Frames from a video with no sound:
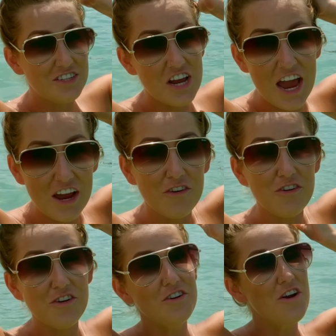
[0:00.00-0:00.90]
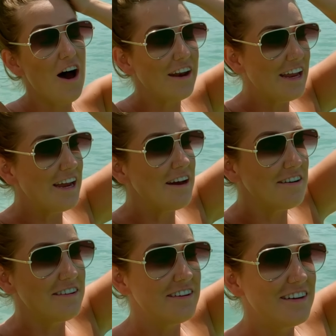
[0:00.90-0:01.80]
Tangled, naughty,
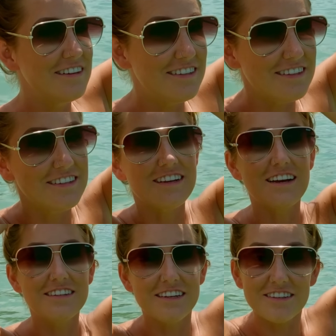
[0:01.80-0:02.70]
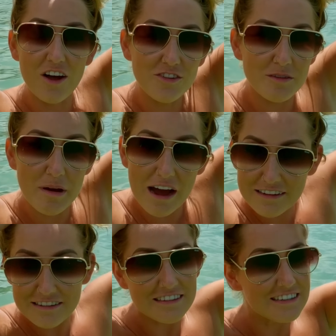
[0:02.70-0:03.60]
disgusting, salty
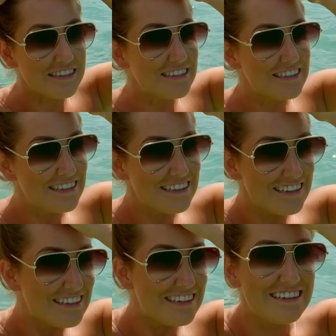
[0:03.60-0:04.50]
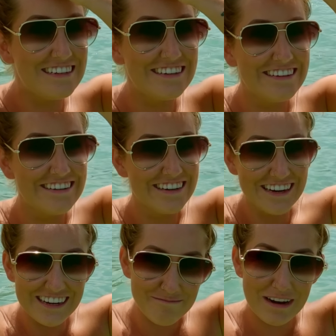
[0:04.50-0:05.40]
mess.
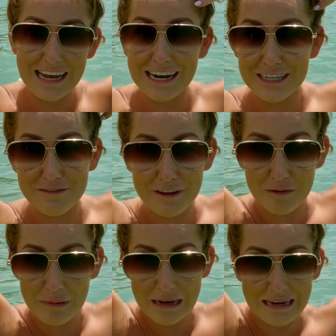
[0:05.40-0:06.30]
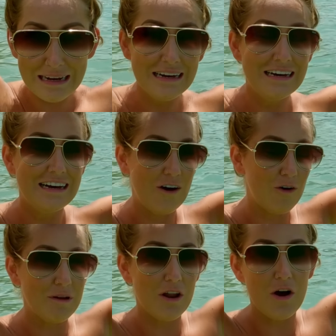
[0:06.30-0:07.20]
my ladies feel me.
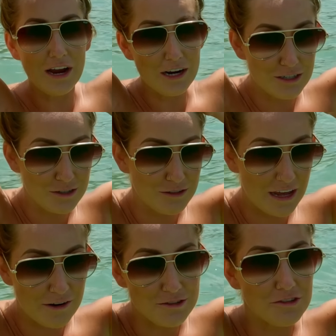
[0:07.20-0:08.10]
Or my long-haired dudes, I don't